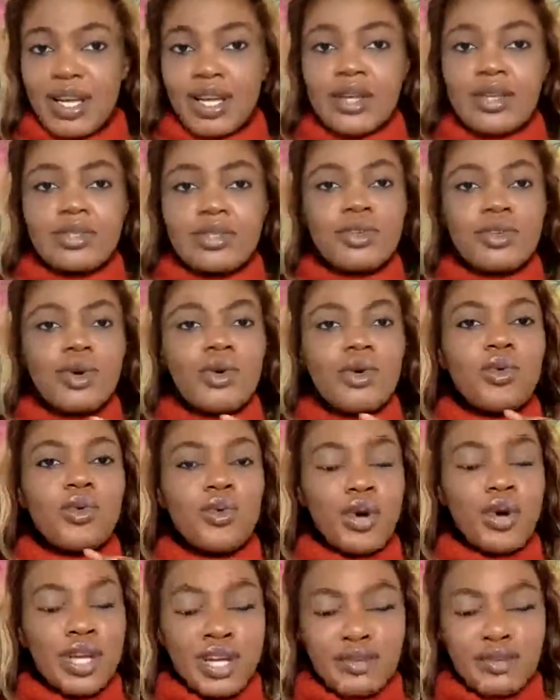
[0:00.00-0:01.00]
So
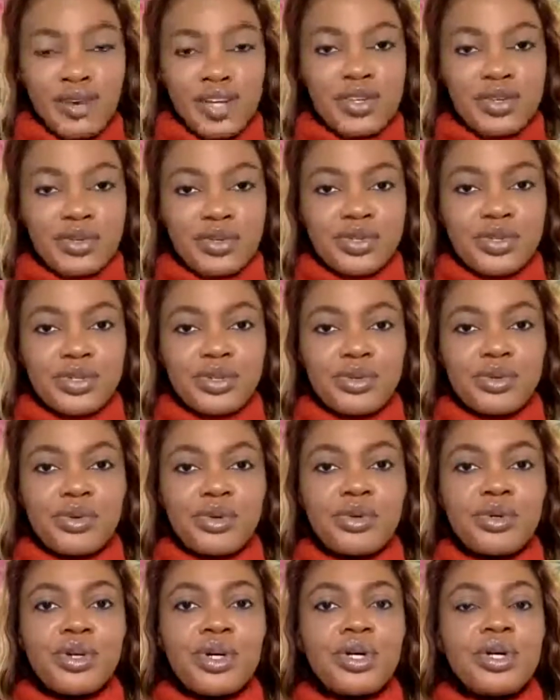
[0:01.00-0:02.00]
whatever you
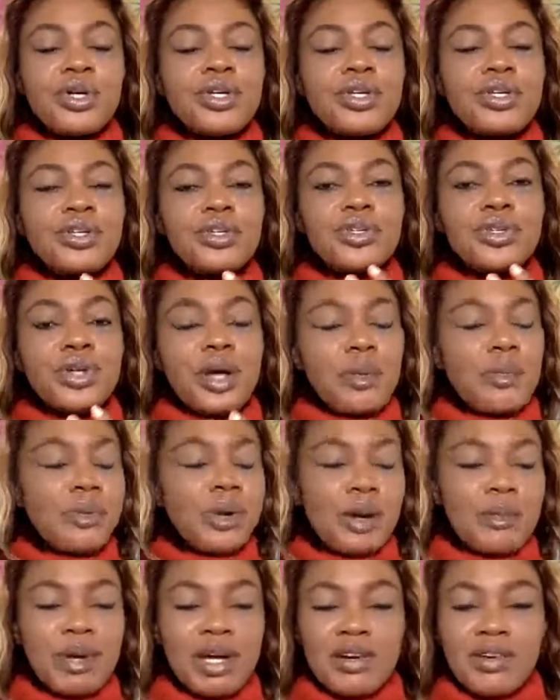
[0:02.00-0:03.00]
do, you are
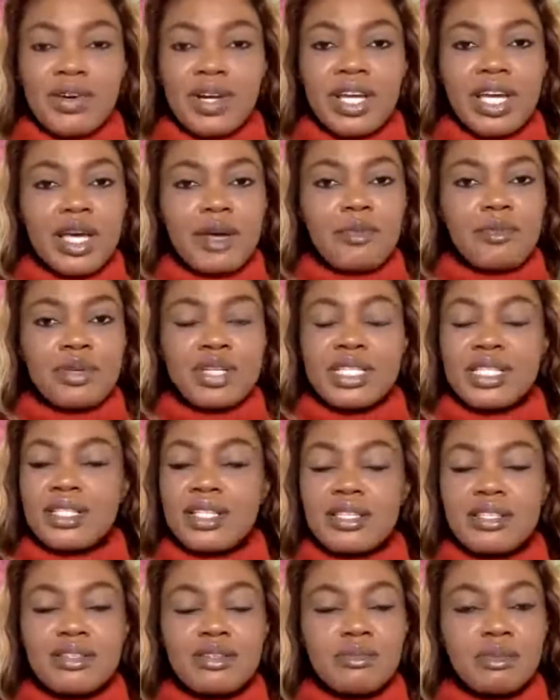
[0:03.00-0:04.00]
primarily in
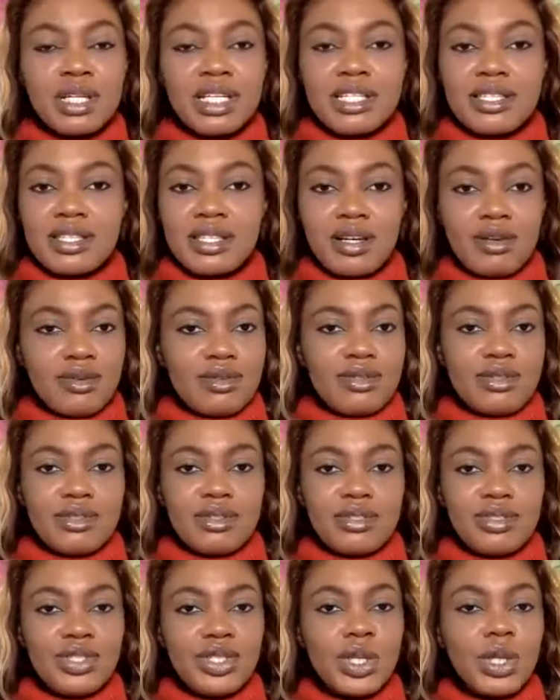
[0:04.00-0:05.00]
business to make
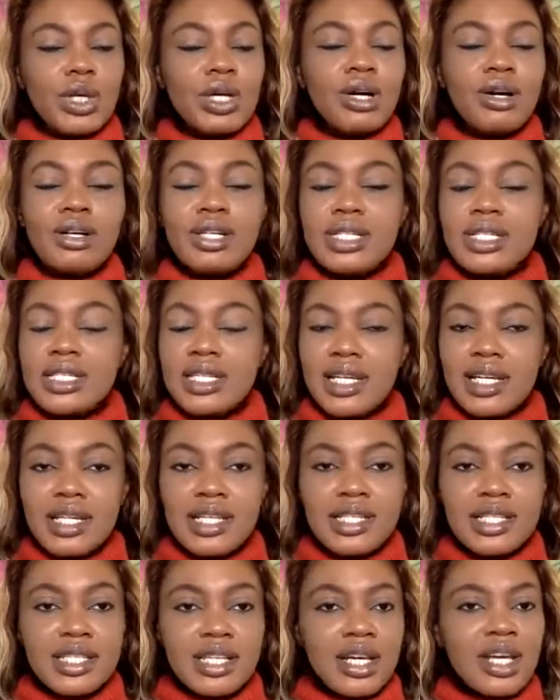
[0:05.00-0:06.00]
sales. Your
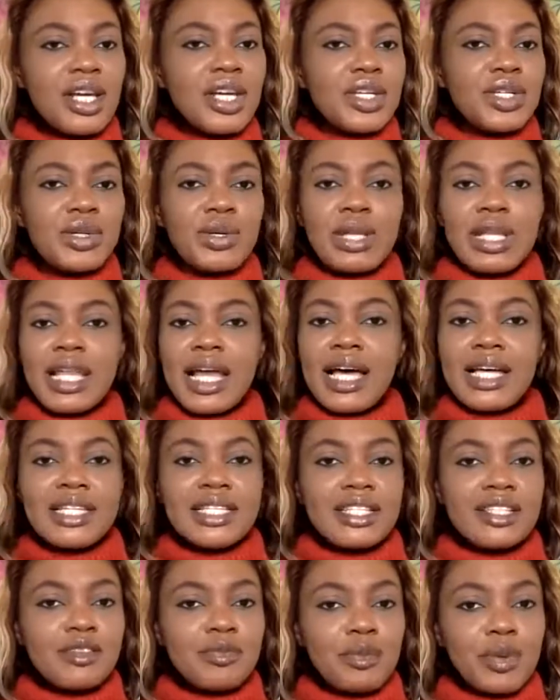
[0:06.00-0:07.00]
content, your
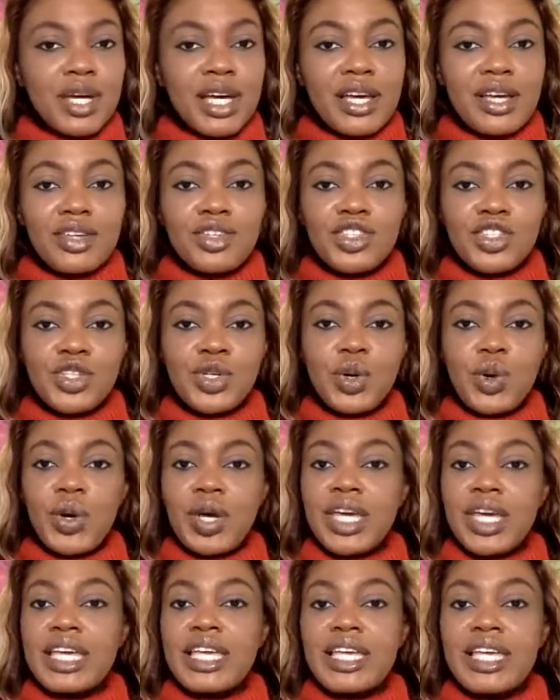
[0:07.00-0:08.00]
landing page, your
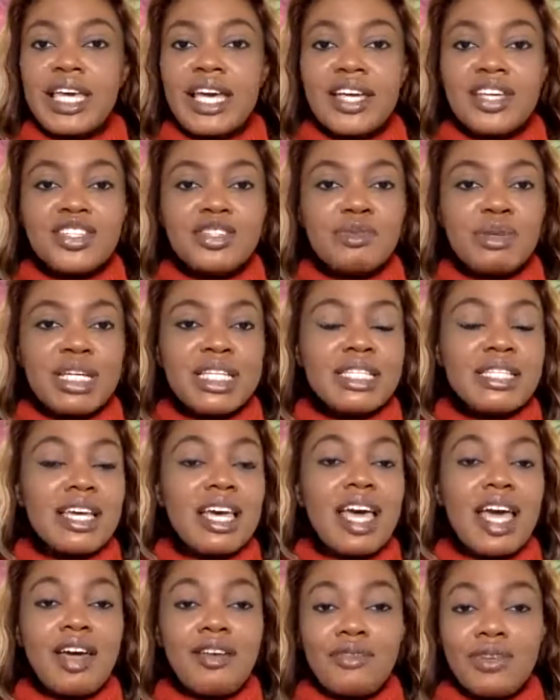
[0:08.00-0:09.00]
engagement,
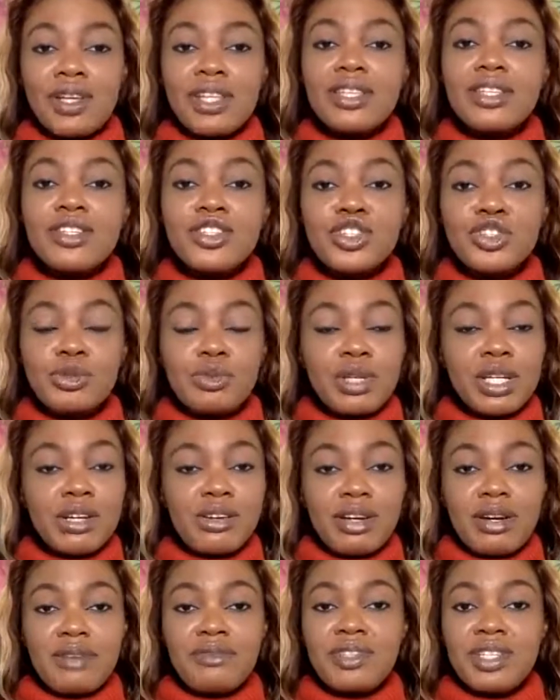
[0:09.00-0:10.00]
everything should be
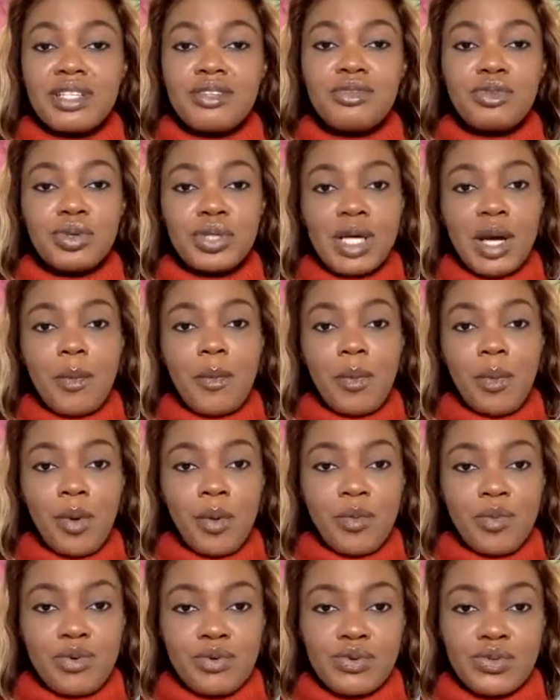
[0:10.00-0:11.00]
crafted for that
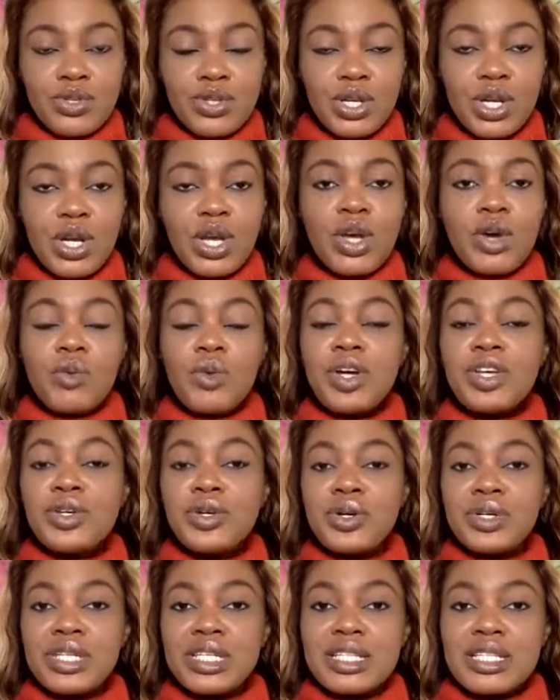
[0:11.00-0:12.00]
purpose. When
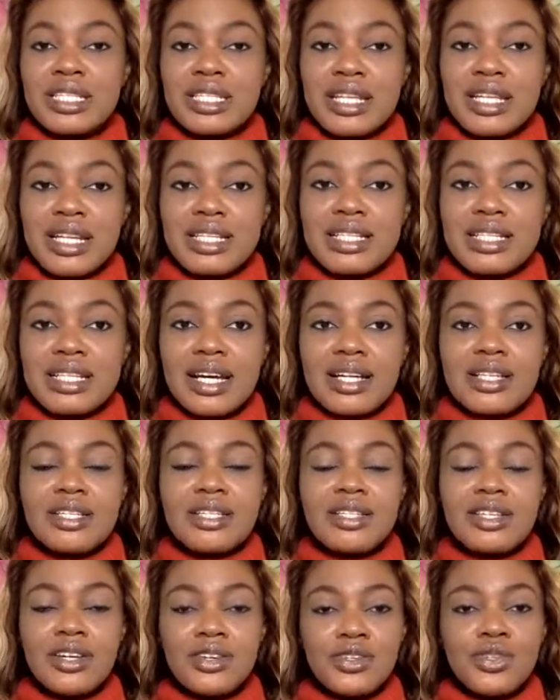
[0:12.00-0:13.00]
you understand that,
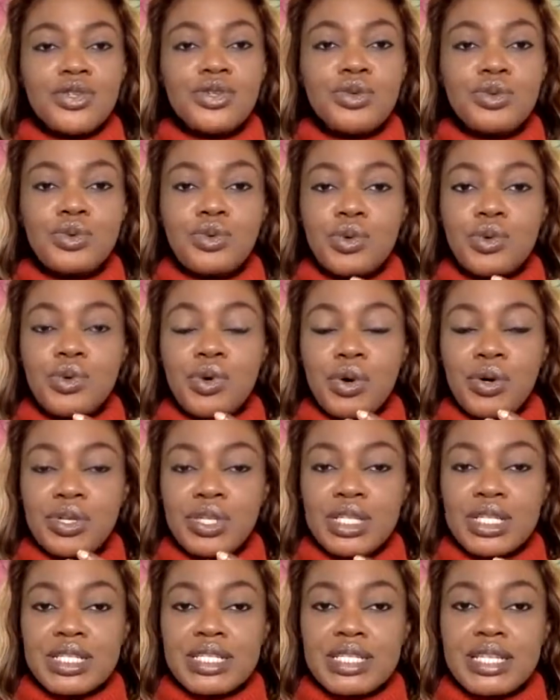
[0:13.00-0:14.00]
then you
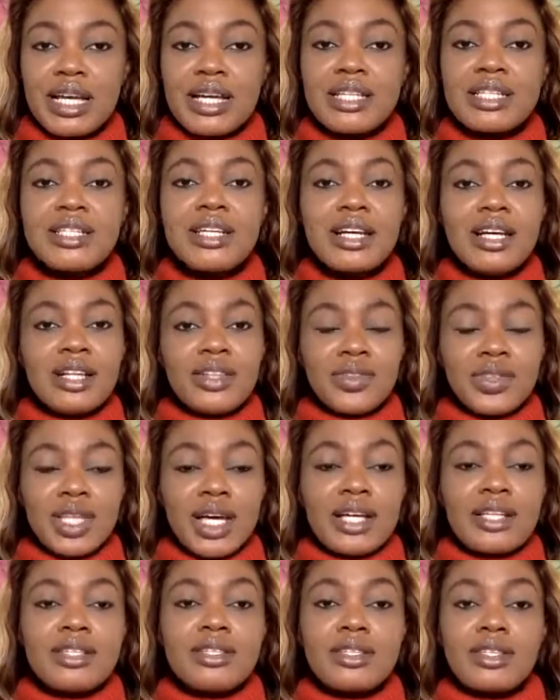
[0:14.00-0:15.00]
understand
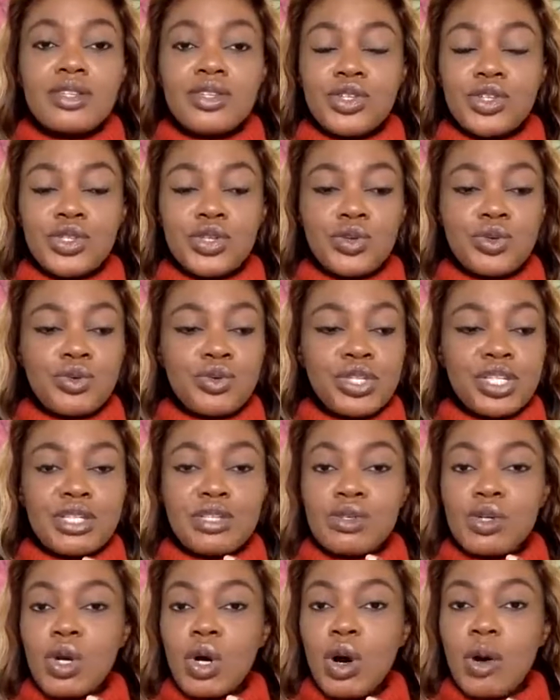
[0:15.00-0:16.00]
that you need
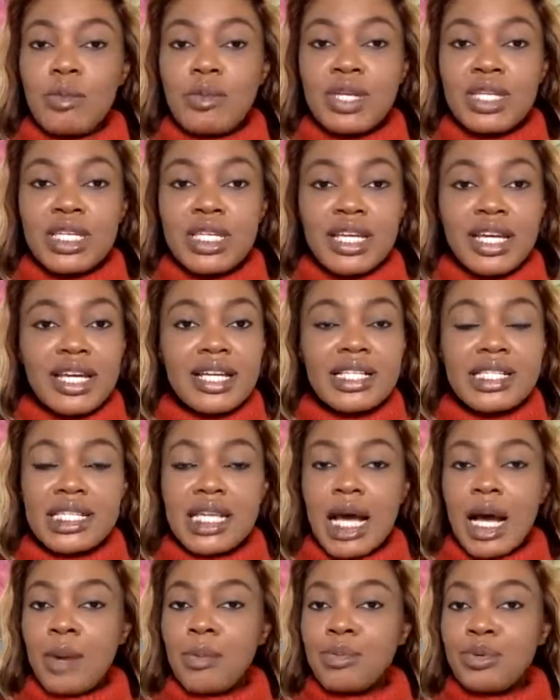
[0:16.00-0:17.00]
to communicate
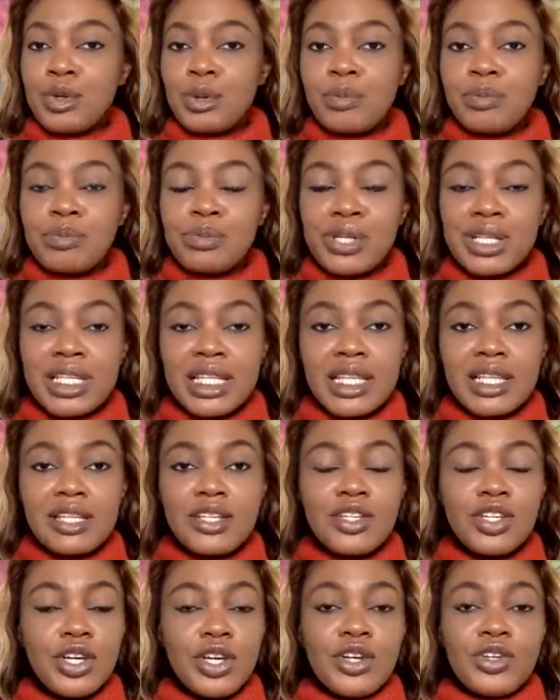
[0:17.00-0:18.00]

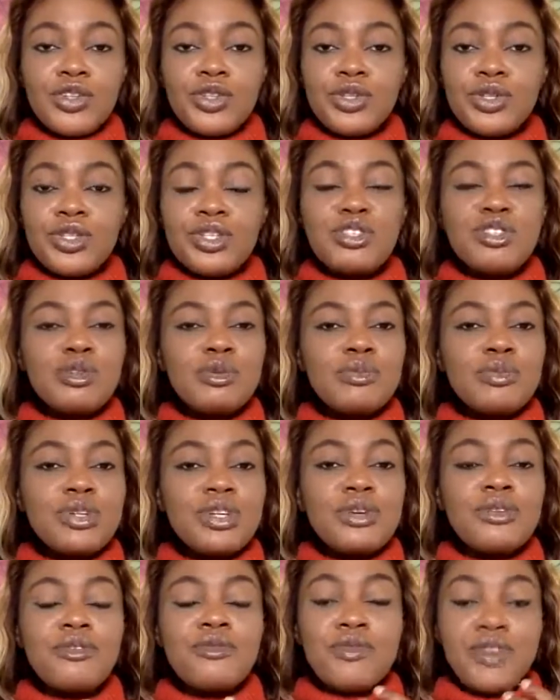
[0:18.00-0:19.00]
appropriately. You need to
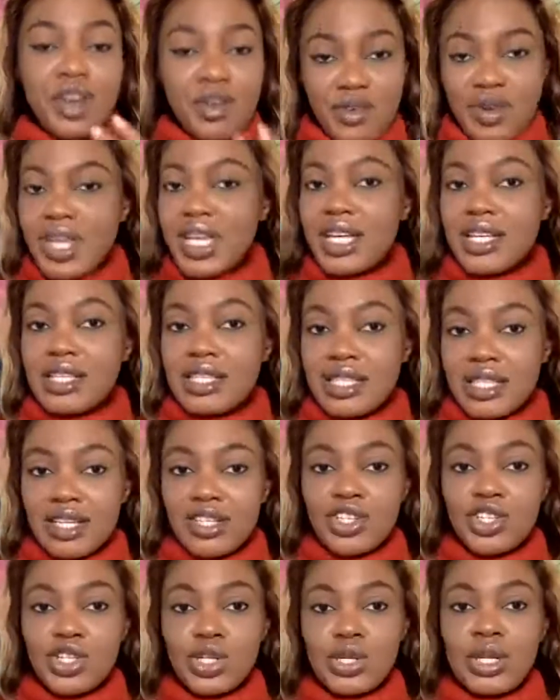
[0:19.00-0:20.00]
be very
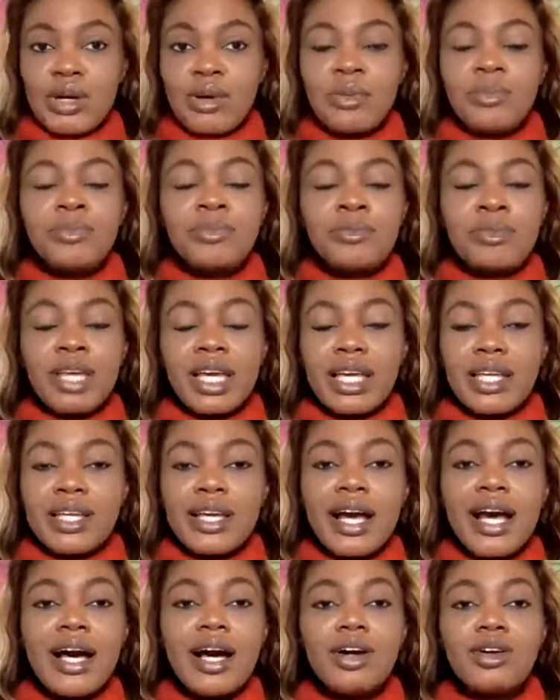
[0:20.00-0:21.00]
intentional in
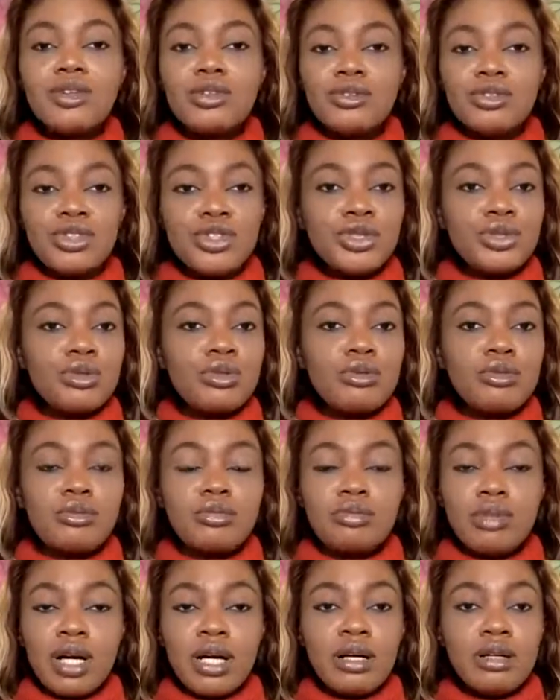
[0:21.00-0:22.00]
how you
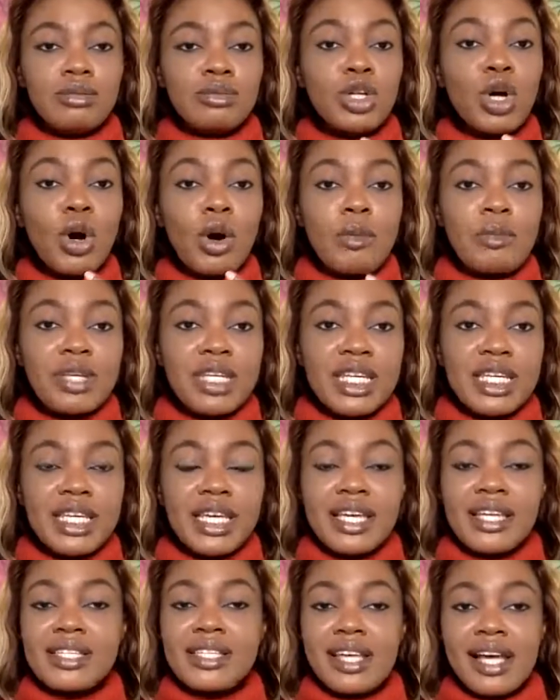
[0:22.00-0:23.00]

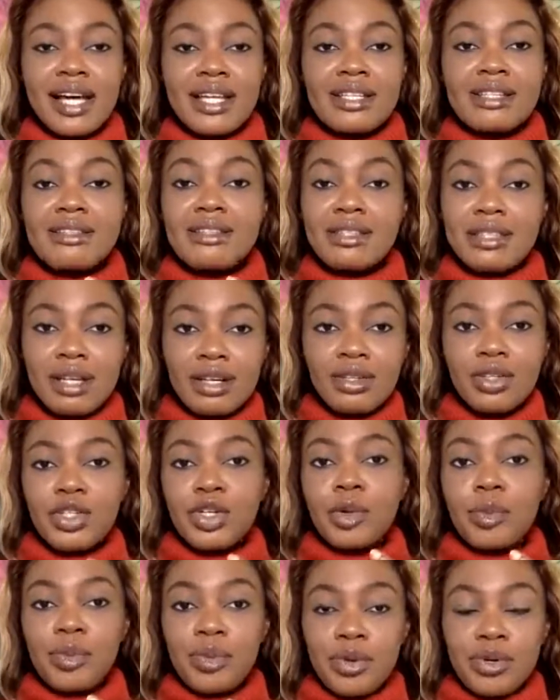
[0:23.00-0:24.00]
communicate and sell your
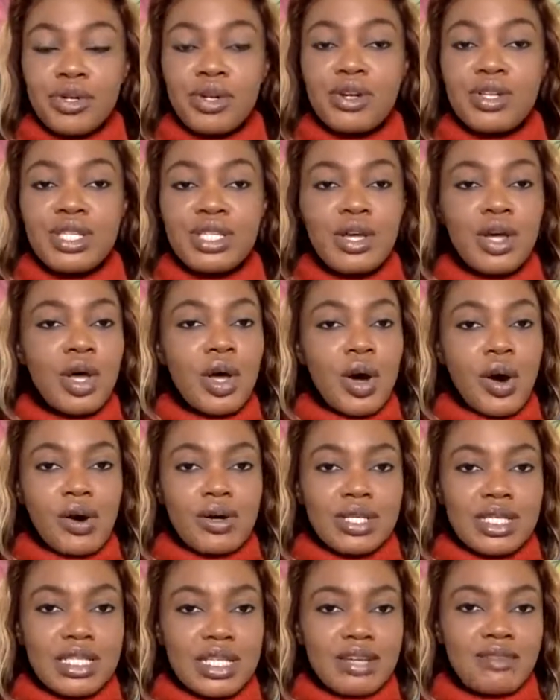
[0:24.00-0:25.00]
products or
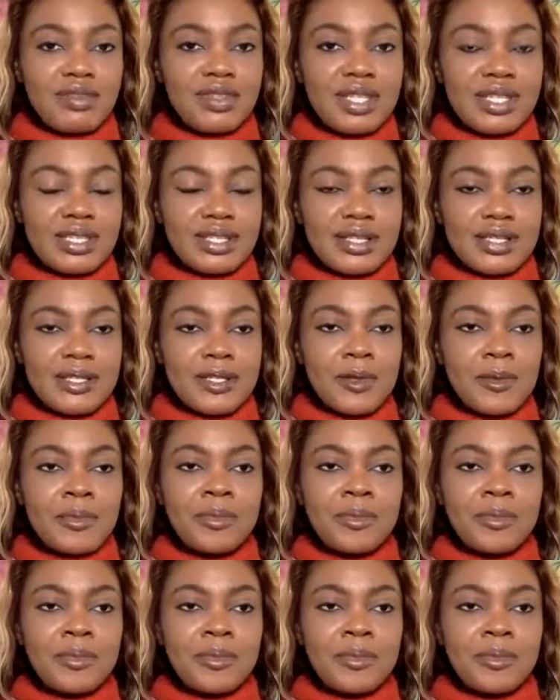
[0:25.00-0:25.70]
services.